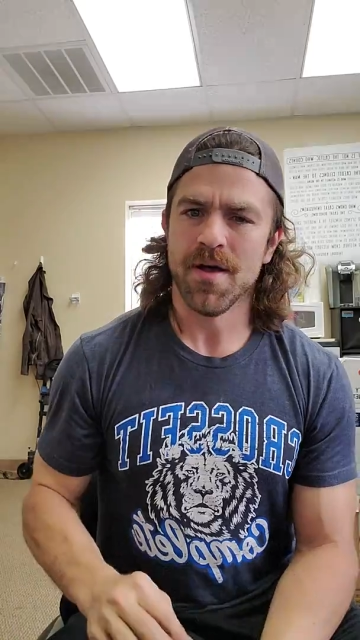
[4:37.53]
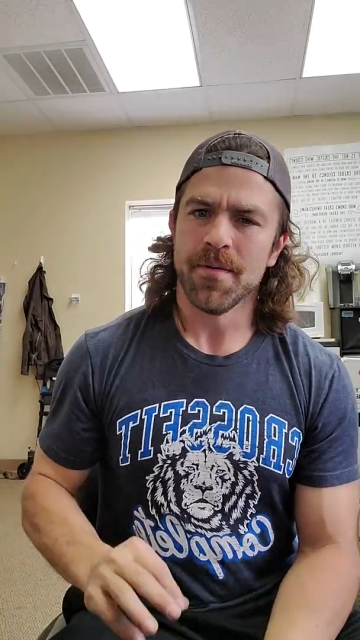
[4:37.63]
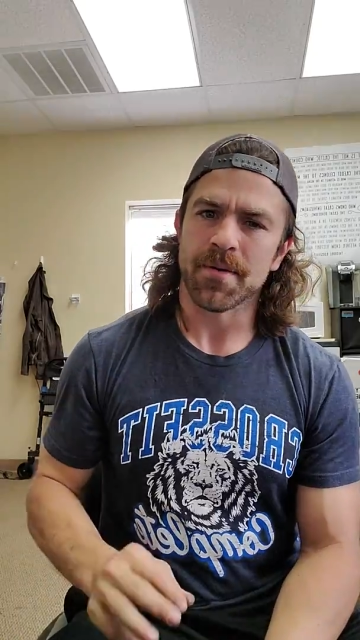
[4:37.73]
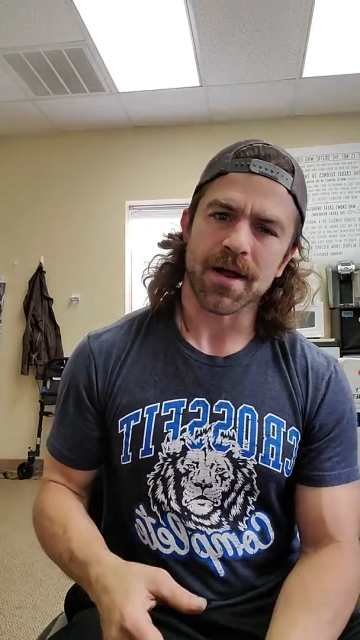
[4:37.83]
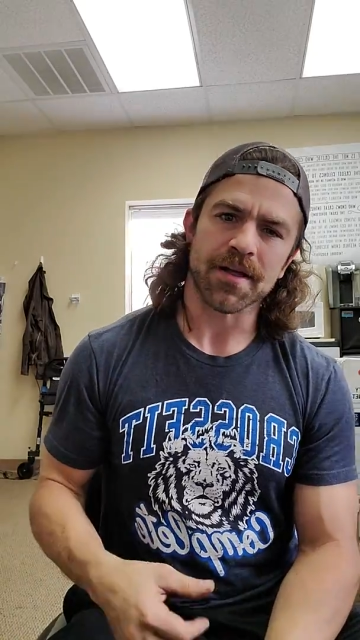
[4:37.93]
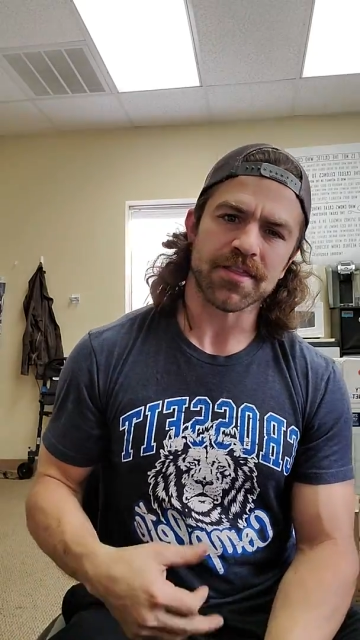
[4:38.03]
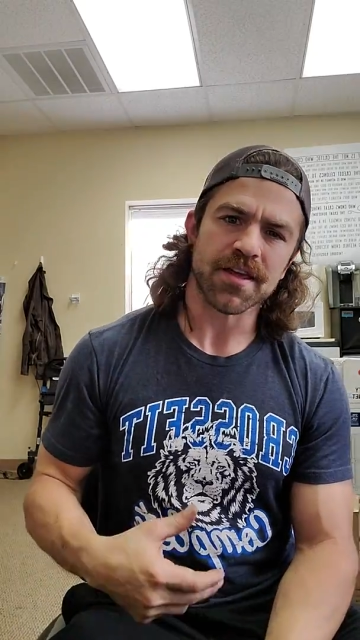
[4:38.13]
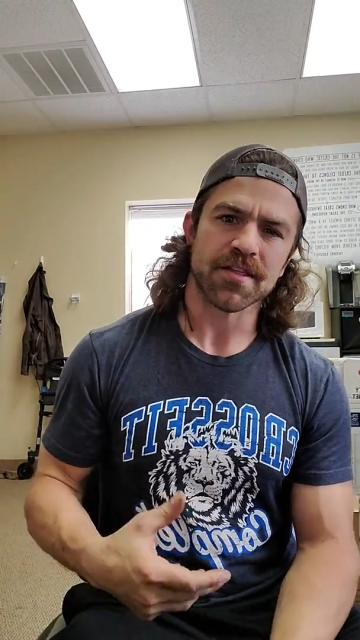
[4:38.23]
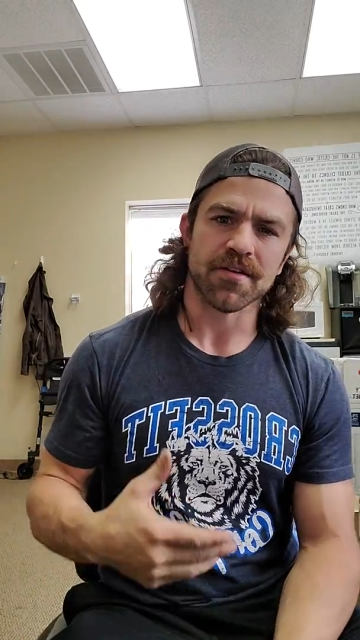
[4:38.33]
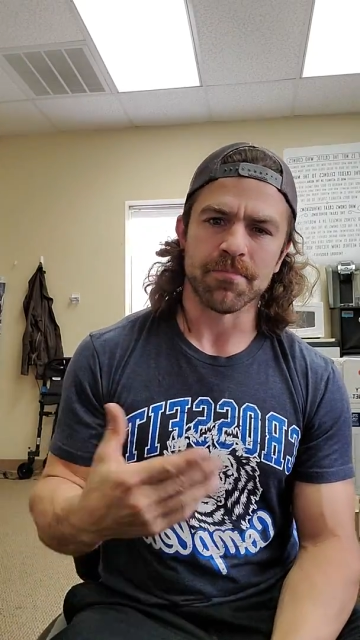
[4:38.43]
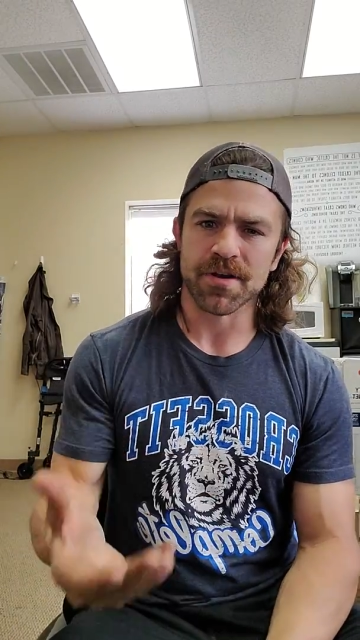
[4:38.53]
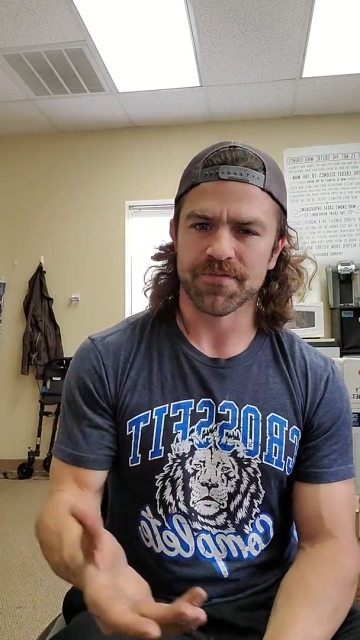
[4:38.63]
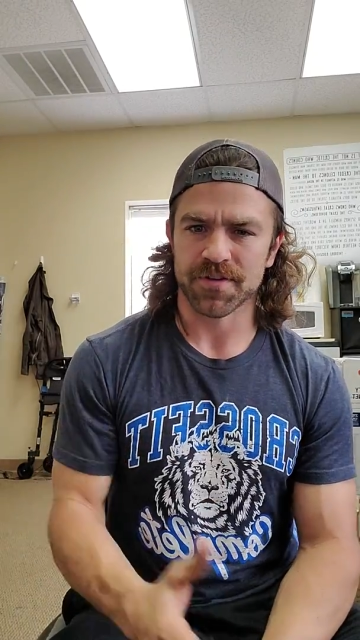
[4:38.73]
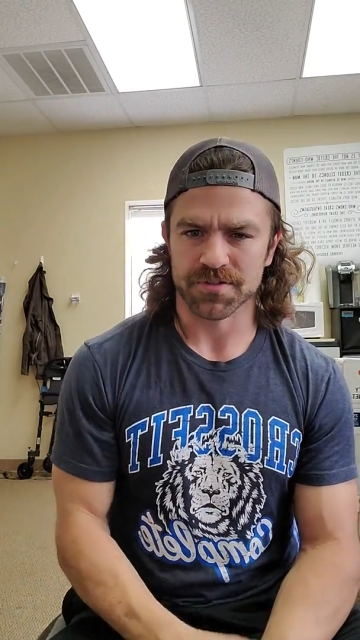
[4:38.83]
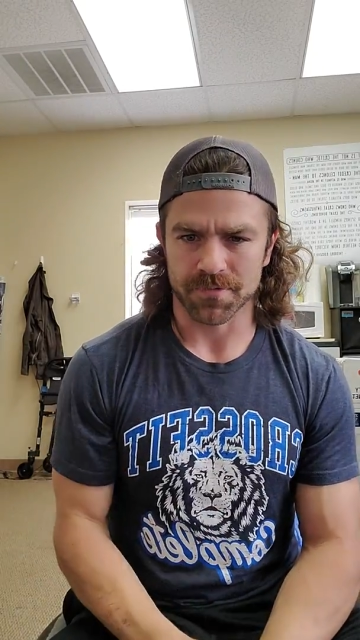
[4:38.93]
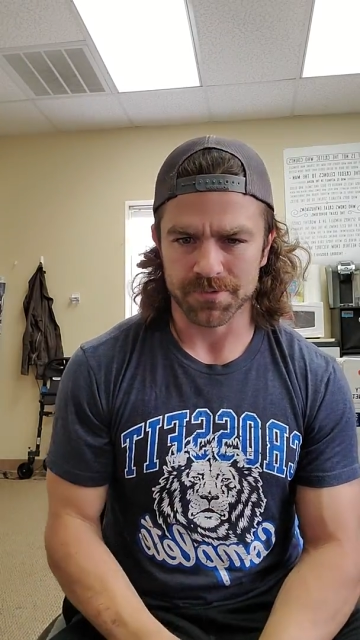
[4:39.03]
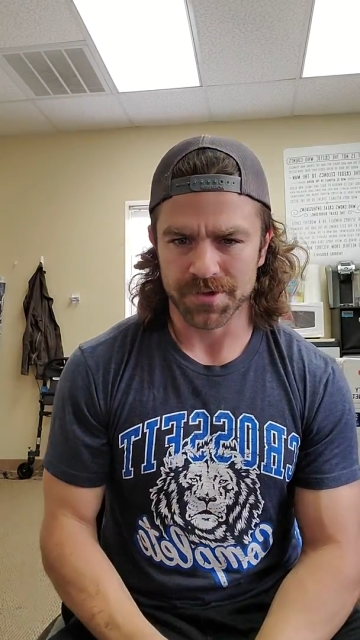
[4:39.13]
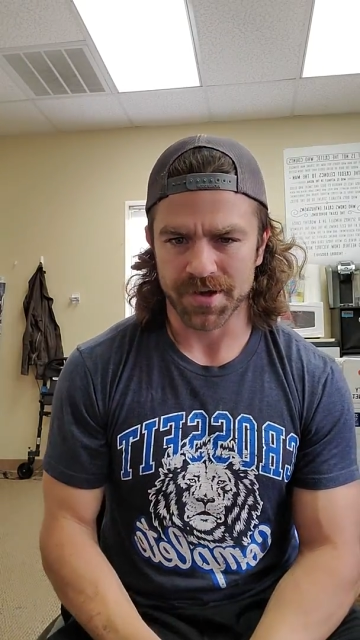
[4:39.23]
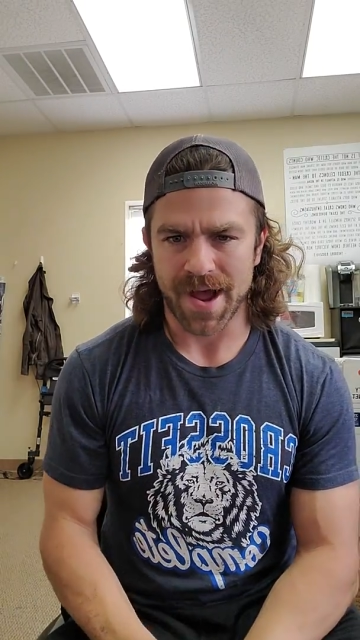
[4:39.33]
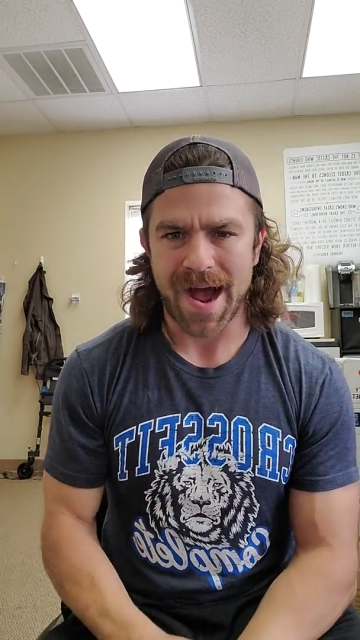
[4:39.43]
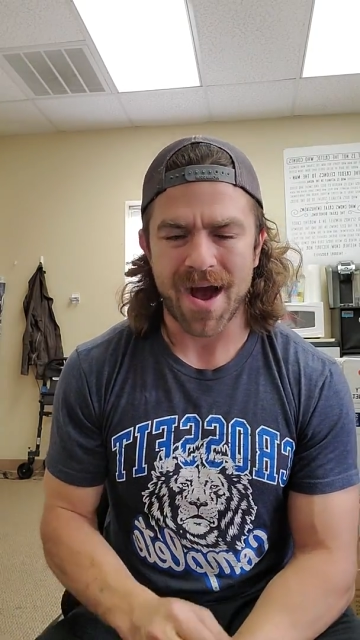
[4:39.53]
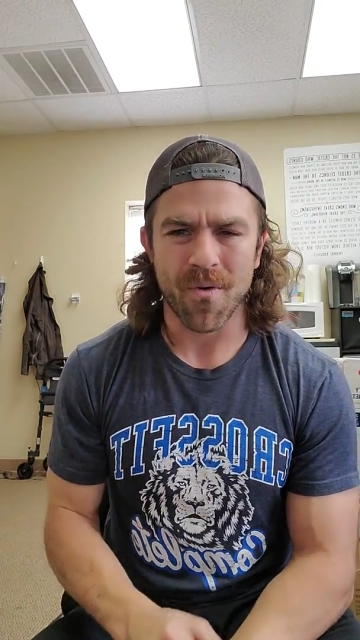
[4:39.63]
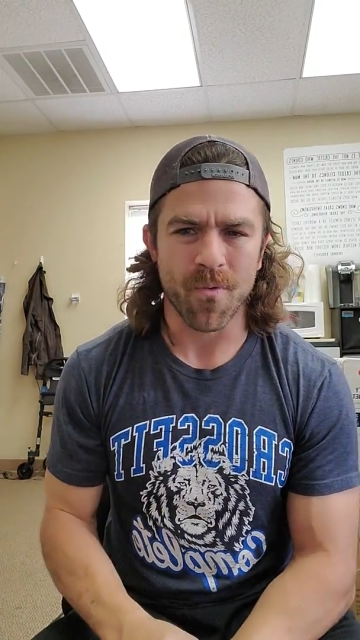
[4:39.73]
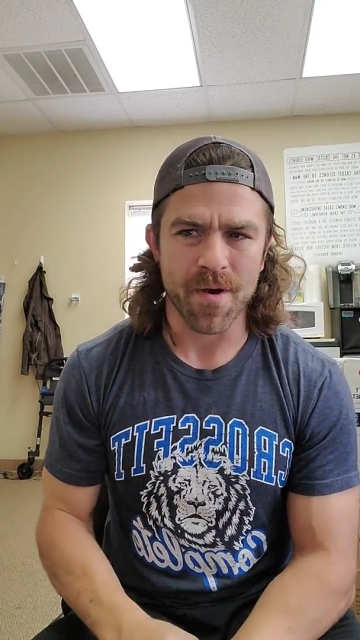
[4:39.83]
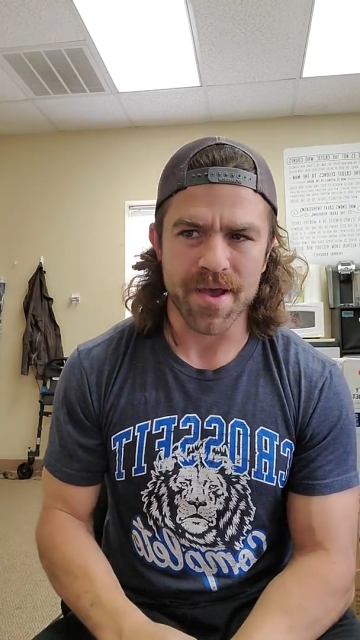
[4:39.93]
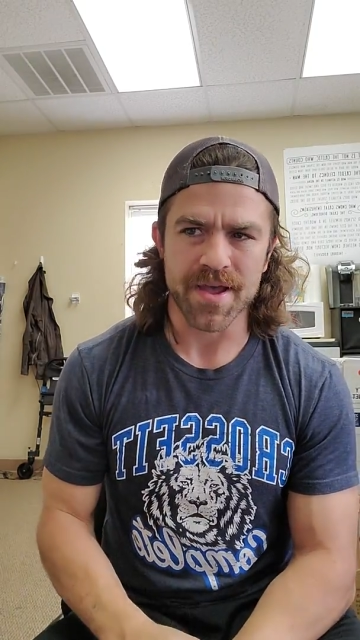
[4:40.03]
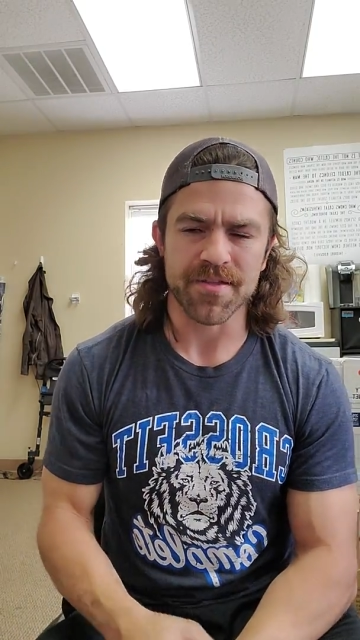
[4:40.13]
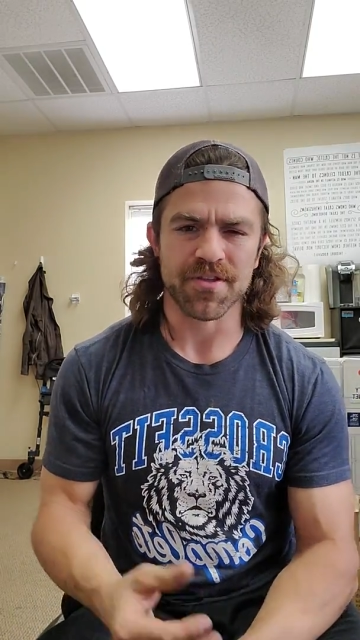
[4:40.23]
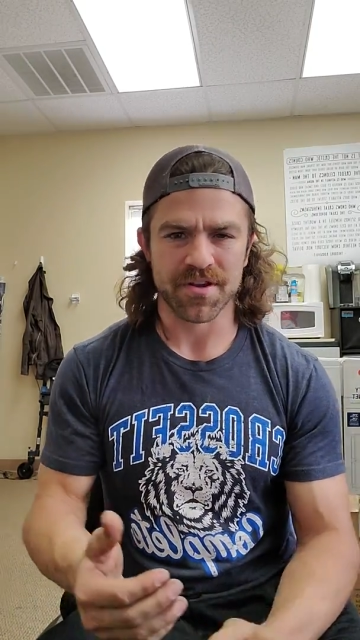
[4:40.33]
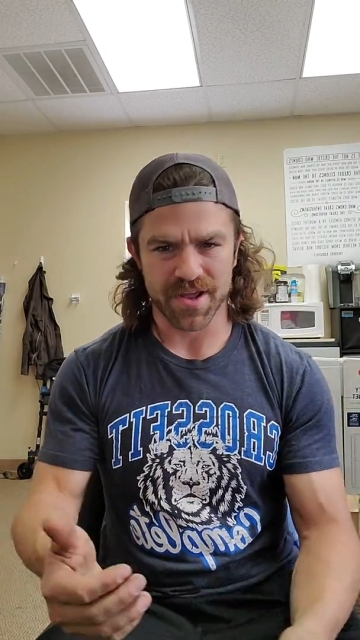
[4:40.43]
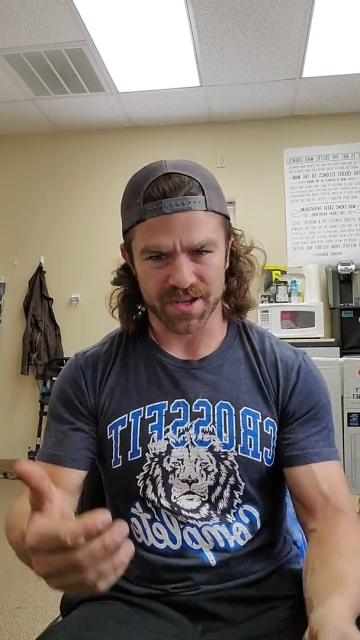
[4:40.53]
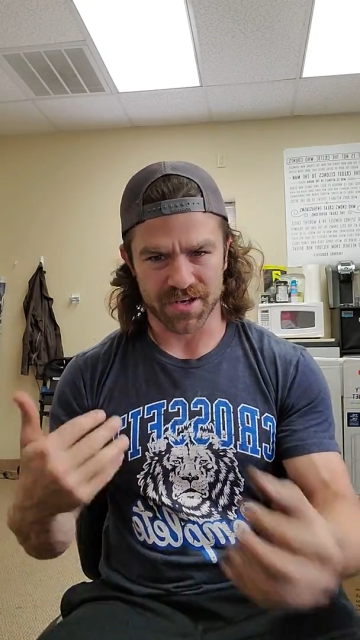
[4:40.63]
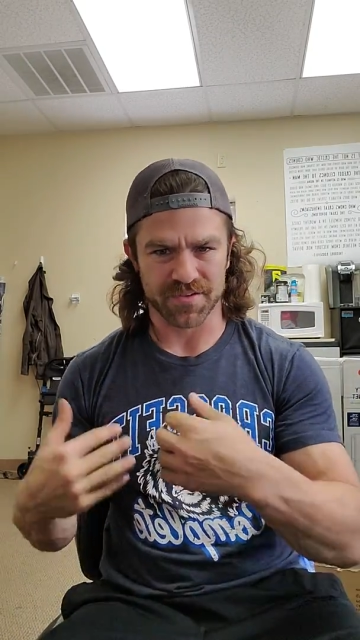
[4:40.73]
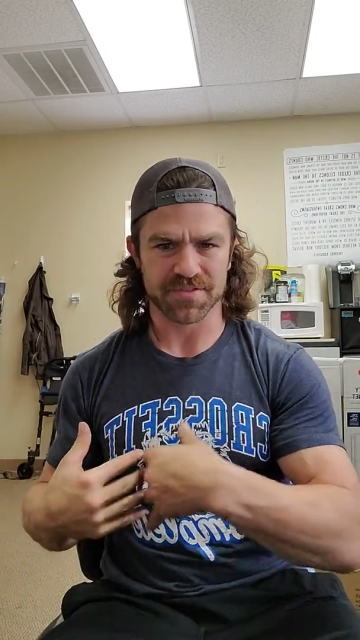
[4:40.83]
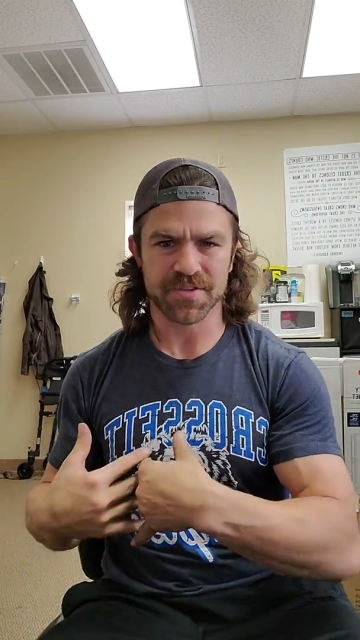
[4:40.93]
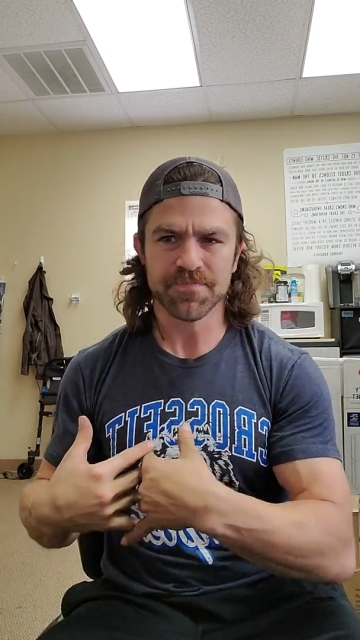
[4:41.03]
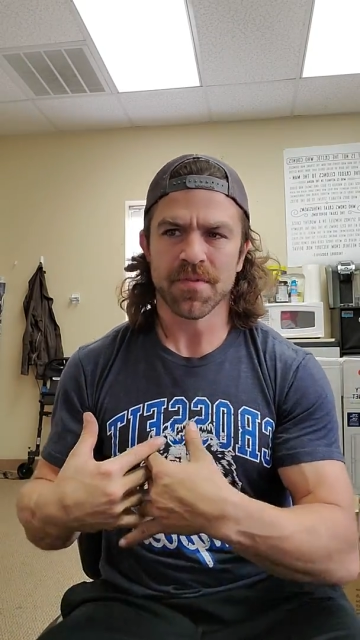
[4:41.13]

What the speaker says: but I think the benefits are really going to outweigh the negatives